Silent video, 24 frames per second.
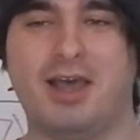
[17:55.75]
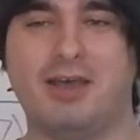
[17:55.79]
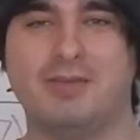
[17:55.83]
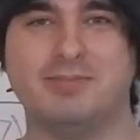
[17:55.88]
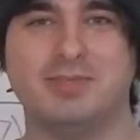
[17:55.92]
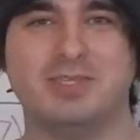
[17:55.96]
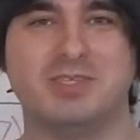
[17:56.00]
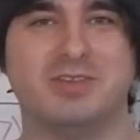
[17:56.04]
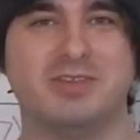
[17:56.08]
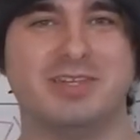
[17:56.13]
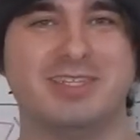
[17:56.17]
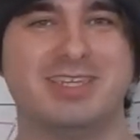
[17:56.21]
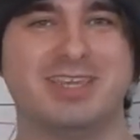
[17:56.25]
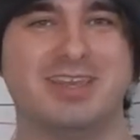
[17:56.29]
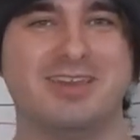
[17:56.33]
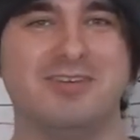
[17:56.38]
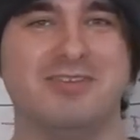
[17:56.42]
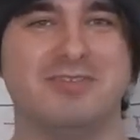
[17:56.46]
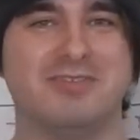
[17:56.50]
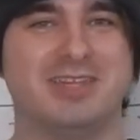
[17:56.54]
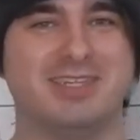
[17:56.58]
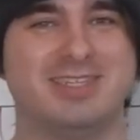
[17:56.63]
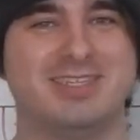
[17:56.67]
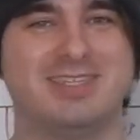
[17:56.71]
So let's
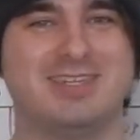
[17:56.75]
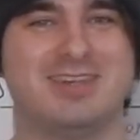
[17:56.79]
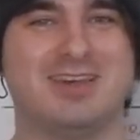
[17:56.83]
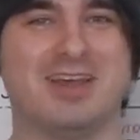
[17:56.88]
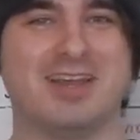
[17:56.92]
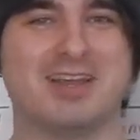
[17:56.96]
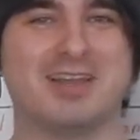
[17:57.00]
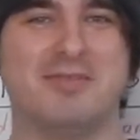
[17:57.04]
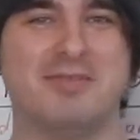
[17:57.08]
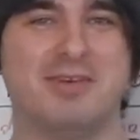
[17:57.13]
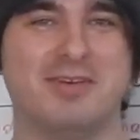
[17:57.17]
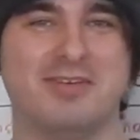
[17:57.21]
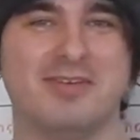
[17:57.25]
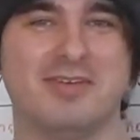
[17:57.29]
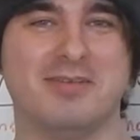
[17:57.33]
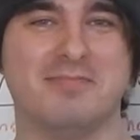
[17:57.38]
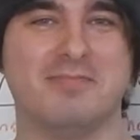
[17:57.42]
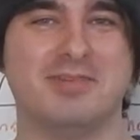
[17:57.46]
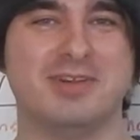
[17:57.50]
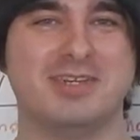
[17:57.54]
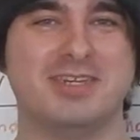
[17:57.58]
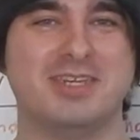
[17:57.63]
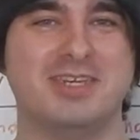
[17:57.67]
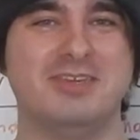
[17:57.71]
go. Let's talk about
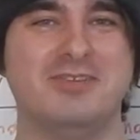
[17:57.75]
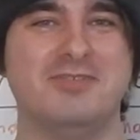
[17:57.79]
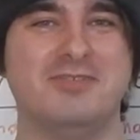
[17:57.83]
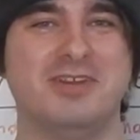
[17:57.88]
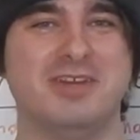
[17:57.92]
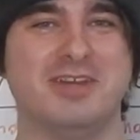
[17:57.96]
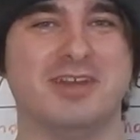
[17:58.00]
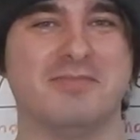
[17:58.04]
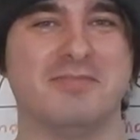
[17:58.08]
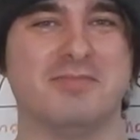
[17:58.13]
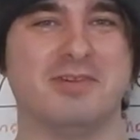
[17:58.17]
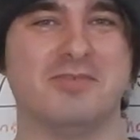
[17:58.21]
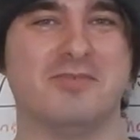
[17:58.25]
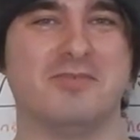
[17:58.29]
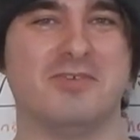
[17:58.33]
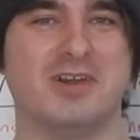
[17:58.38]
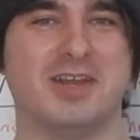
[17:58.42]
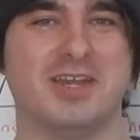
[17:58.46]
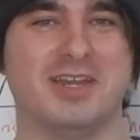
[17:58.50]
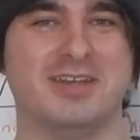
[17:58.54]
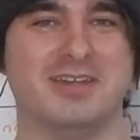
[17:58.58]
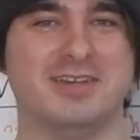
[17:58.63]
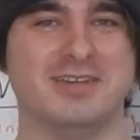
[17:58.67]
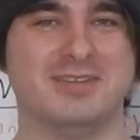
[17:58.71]
number 2 and number
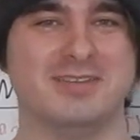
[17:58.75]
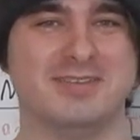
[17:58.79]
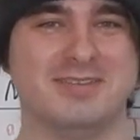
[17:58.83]
1.